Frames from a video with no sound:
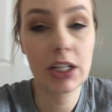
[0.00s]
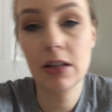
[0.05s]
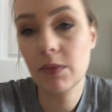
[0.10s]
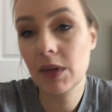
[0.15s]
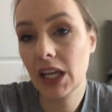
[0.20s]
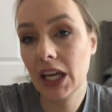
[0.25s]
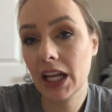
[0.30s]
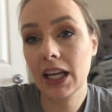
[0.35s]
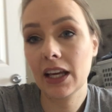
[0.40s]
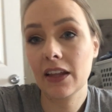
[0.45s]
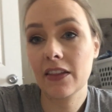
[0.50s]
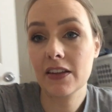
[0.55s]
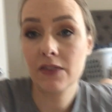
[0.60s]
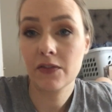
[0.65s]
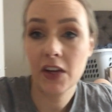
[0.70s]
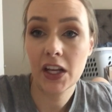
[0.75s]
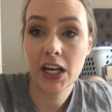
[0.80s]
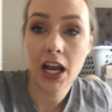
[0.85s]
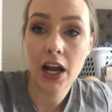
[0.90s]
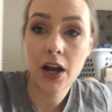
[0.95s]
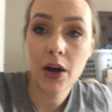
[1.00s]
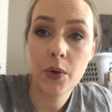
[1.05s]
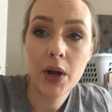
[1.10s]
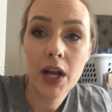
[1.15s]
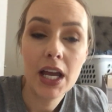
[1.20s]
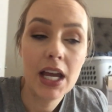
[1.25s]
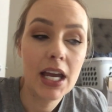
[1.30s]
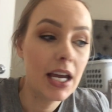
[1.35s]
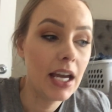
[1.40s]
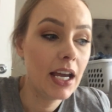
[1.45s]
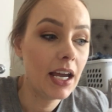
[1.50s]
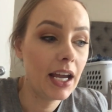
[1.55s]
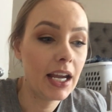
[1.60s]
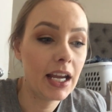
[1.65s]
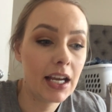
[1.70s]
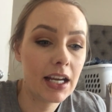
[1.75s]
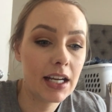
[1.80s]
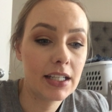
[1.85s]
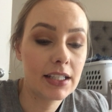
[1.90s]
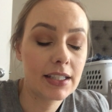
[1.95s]
at the beginning of the video
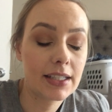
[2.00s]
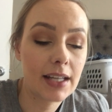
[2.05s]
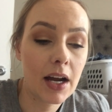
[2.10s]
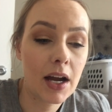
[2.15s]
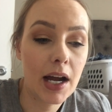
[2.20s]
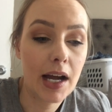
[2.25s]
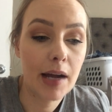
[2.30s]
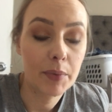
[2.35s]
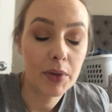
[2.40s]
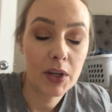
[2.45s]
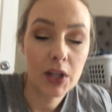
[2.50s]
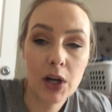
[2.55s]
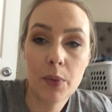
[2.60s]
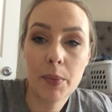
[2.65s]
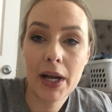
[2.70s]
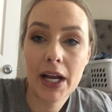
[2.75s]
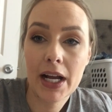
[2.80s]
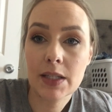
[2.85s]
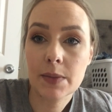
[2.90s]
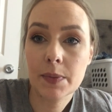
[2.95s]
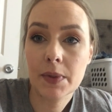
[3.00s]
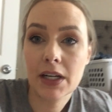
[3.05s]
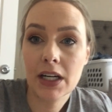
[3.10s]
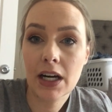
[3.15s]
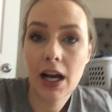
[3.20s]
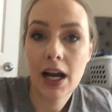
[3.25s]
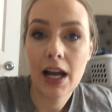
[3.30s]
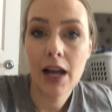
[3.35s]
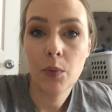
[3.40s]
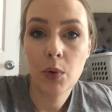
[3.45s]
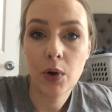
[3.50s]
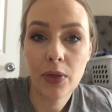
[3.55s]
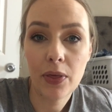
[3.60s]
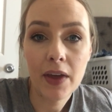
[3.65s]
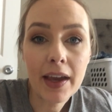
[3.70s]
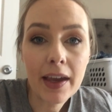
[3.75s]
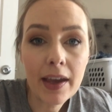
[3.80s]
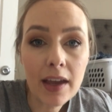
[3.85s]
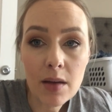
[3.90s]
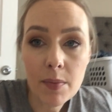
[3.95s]
is, um, you know, my husband and I were
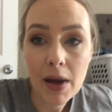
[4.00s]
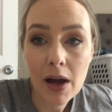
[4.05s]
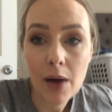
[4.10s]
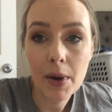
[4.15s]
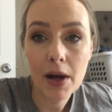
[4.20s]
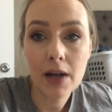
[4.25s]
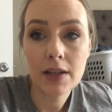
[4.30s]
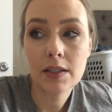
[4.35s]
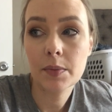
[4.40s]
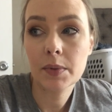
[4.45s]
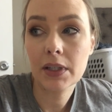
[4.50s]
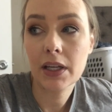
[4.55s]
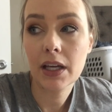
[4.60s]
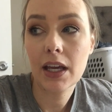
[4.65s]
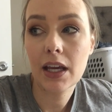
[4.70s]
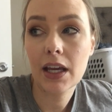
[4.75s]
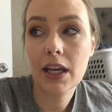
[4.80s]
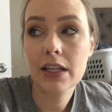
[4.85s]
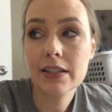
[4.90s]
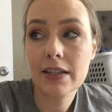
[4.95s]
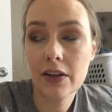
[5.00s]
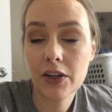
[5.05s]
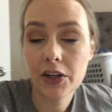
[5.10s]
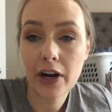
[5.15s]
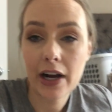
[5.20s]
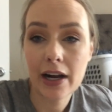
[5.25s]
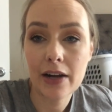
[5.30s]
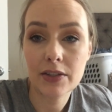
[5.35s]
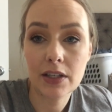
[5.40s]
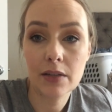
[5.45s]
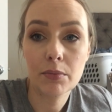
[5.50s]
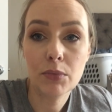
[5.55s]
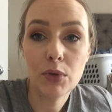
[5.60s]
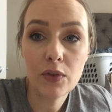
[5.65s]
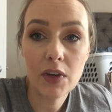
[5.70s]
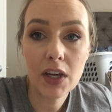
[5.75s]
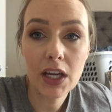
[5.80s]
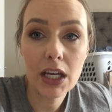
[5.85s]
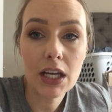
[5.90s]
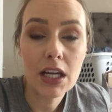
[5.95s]
thinking about possibly selling our house and
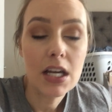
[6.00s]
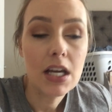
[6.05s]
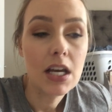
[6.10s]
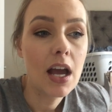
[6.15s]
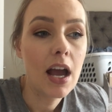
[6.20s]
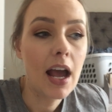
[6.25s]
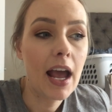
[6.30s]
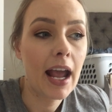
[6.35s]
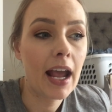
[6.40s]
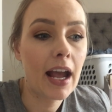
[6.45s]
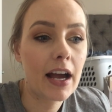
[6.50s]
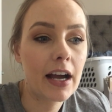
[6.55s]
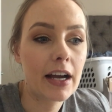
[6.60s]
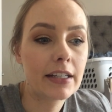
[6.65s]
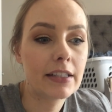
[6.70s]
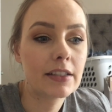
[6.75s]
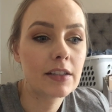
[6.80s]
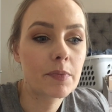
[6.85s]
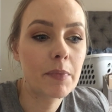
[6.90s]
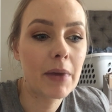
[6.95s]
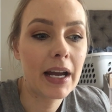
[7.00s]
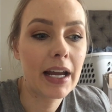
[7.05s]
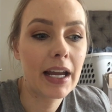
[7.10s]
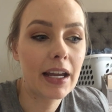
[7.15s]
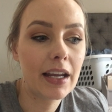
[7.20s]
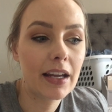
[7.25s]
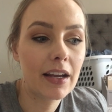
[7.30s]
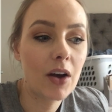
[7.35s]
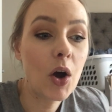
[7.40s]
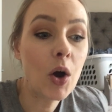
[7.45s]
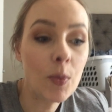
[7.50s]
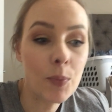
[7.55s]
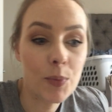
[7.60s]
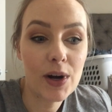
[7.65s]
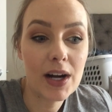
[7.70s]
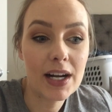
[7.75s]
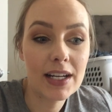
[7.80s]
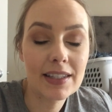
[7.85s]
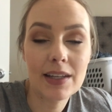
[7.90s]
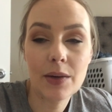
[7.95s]
moving, and my hope
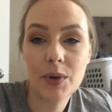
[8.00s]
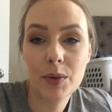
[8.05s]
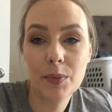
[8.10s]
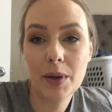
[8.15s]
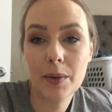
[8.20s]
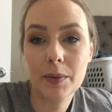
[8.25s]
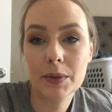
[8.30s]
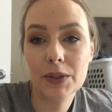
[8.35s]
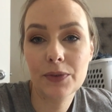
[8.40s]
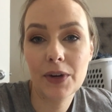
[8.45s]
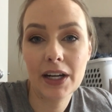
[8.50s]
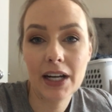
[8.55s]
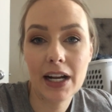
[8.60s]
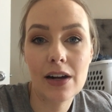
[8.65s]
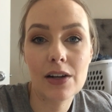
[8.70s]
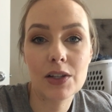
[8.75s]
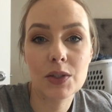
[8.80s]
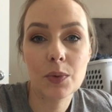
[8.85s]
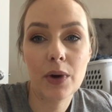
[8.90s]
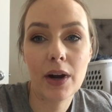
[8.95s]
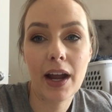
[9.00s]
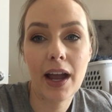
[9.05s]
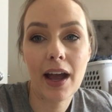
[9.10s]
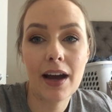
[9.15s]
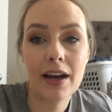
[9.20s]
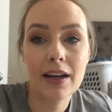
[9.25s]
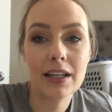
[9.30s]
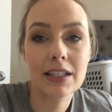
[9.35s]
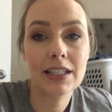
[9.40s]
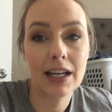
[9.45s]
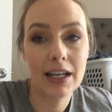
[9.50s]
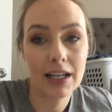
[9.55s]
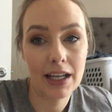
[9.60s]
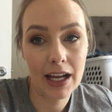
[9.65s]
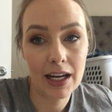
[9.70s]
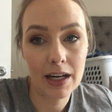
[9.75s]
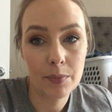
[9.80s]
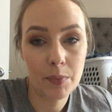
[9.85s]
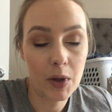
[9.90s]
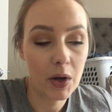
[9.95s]
was that we'd be able to find a house where I had a
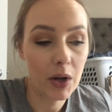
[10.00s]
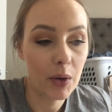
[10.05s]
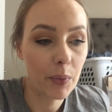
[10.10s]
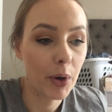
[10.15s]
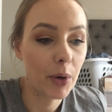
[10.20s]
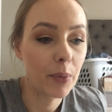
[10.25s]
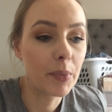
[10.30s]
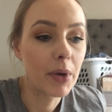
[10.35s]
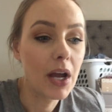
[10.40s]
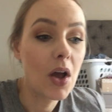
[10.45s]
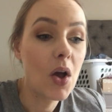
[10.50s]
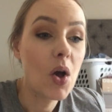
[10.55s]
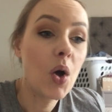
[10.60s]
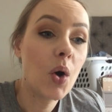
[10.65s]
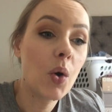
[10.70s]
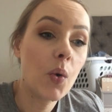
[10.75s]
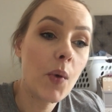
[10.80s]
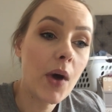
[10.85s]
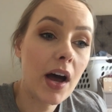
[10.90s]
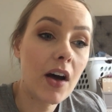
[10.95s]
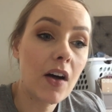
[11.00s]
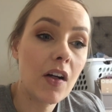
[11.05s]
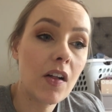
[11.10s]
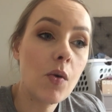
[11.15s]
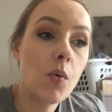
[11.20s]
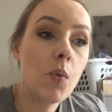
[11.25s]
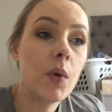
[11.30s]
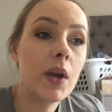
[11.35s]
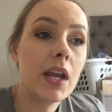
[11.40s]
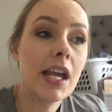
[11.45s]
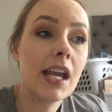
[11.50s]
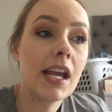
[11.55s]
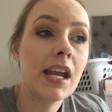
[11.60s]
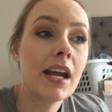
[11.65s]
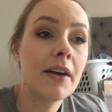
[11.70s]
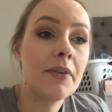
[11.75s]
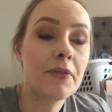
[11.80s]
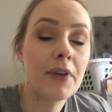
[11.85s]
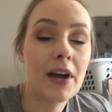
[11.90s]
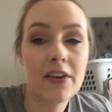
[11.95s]
dedicated beauty room. Well,
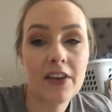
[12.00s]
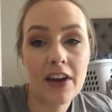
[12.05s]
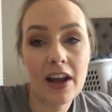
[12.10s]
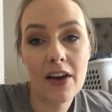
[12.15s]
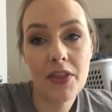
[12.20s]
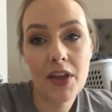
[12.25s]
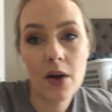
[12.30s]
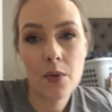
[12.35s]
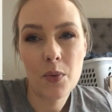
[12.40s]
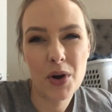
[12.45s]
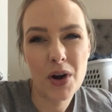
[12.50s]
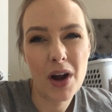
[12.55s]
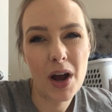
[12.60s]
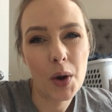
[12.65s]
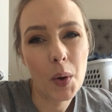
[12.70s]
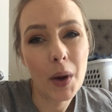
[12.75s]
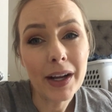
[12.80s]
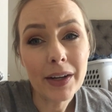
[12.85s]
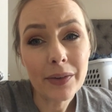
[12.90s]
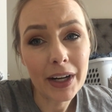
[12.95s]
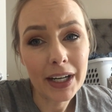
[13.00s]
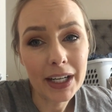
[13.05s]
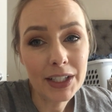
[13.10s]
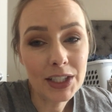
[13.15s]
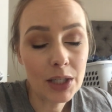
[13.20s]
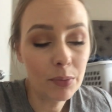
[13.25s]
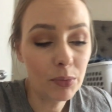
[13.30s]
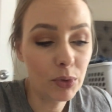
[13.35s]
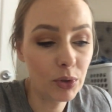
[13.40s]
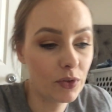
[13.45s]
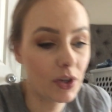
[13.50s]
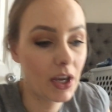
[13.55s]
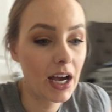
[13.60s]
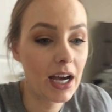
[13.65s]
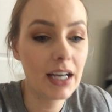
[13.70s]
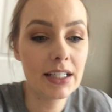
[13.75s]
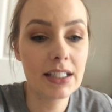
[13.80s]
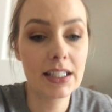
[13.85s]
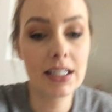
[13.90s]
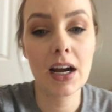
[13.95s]
we found out that we're not quite ready to move
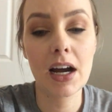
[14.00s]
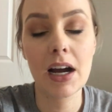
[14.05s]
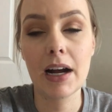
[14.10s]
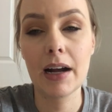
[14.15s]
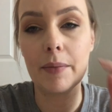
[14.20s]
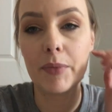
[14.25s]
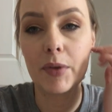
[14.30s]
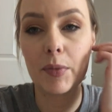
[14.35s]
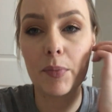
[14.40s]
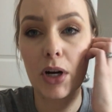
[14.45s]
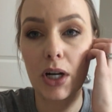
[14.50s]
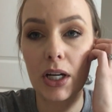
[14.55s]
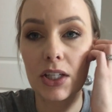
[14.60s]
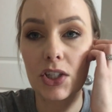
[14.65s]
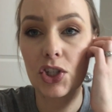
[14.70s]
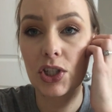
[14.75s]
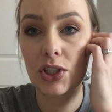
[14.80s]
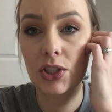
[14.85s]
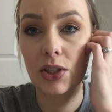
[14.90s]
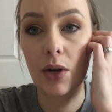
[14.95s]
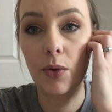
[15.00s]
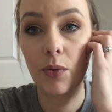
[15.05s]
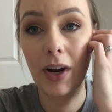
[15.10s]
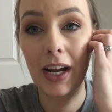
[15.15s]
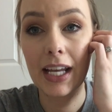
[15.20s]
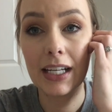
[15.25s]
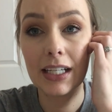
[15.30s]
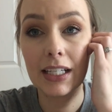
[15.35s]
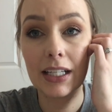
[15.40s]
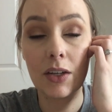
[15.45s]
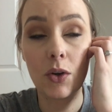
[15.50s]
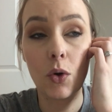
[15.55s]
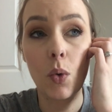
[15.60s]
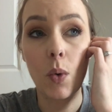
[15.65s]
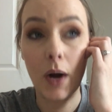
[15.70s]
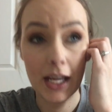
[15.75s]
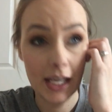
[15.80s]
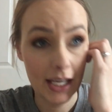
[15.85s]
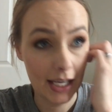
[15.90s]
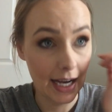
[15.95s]
yet. Um, the market's just not right
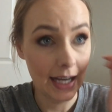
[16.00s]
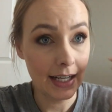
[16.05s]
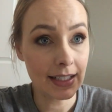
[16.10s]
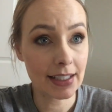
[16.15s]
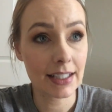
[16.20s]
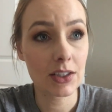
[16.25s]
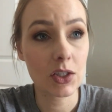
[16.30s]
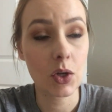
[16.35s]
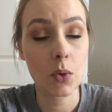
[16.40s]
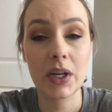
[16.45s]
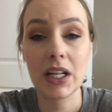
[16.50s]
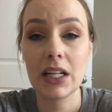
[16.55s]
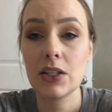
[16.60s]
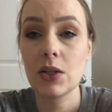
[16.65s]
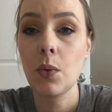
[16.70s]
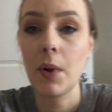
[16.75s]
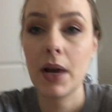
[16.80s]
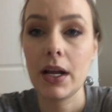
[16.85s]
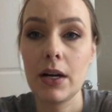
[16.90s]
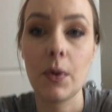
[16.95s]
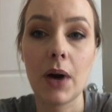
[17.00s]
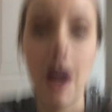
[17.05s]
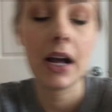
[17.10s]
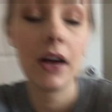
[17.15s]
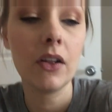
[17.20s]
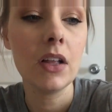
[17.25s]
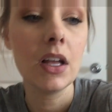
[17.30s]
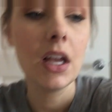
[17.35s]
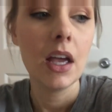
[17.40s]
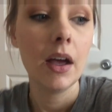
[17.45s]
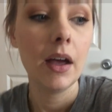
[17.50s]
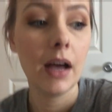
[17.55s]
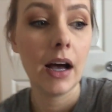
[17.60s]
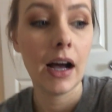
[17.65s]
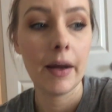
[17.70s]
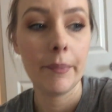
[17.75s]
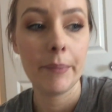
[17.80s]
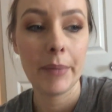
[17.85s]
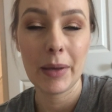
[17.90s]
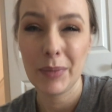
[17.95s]
quite yet, so we need to wait a while,
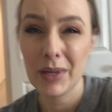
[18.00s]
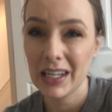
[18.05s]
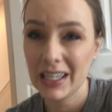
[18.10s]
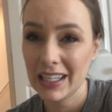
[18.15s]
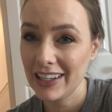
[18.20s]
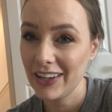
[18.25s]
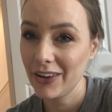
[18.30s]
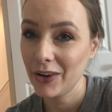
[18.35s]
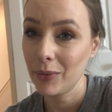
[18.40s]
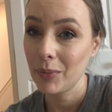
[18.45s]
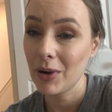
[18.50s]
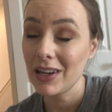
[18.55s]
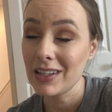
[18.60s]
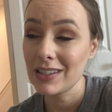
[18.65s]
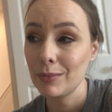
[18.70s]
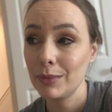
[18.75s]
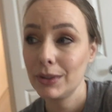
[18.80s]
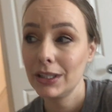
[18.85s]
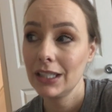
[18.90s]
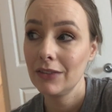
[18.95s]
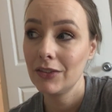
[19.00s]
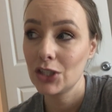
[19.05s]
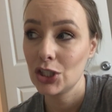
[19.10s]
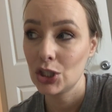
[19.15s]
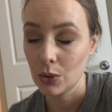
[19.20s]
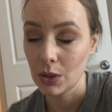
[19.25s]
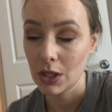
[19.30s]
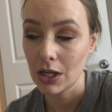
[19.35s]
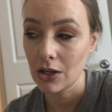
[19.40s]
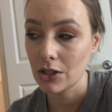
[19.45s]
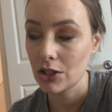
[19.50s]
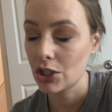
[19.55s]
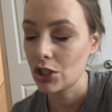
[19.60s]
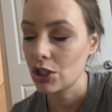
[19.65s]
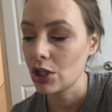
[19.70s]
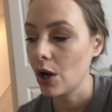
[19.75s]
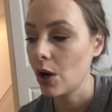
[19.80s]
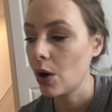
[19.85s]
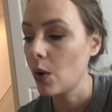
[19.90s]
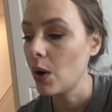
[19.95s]
um, maybe a year, possibly even two years.
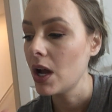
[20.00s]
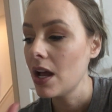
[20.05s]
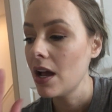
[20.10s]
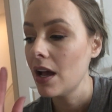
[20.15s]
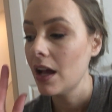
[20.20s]
So